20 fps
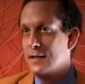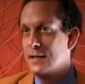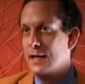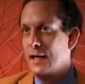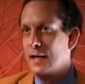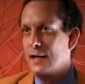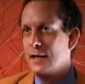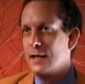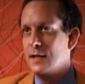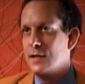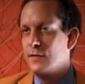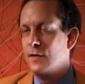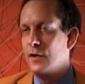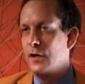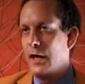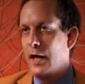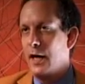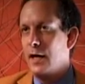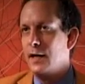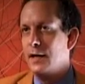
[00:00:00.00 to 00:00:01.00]
standards
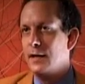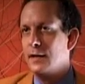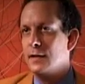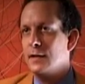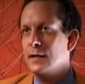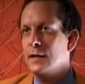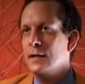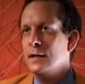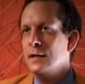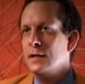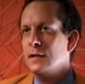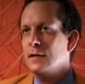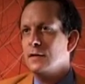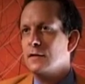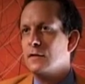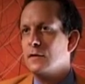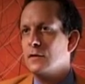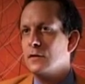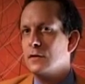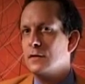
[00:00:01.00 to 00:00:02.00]
very high.
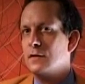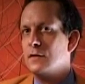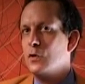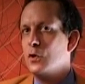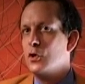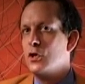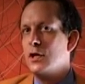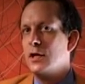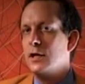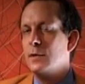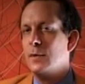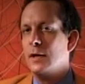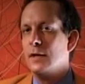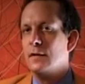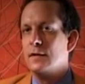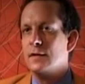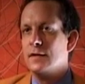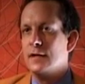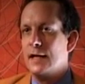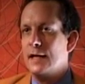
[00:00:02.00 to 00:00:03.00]
So it's usually
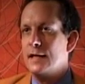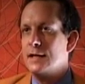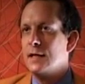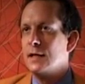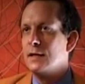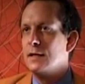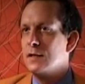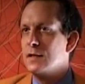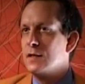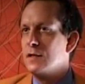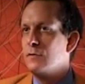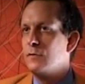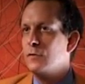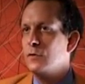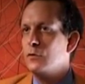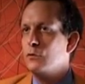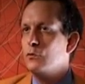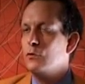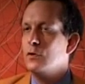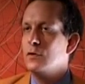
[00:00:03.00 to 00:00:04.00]
about the data. There's
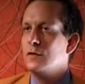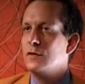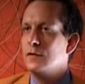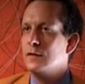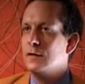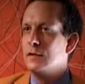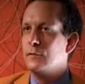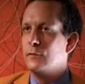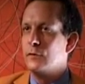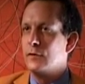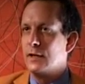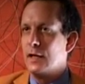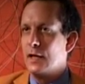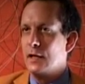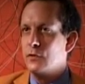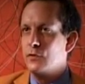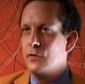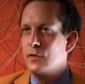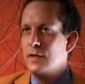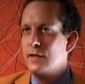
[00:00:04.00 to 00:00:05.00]
different rules in different
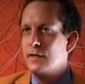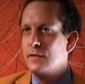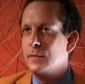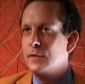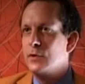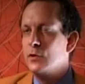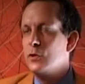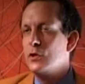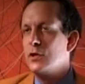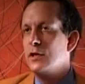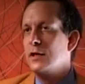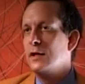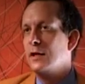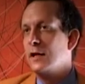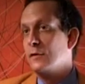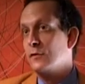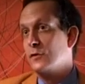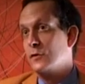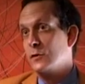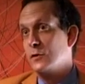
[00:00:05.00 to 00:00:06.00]
countries, but usually you
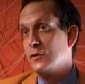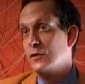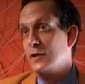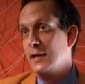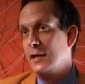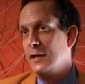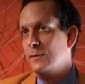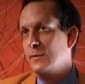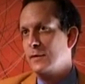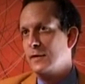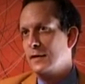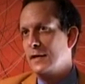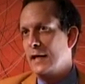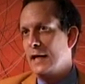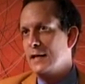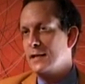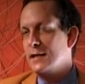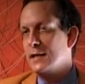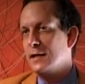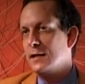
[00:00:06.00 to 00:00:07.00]
have to keep the
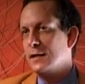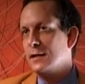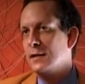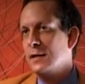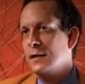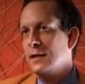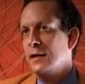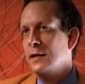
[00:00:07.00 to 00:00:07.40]
data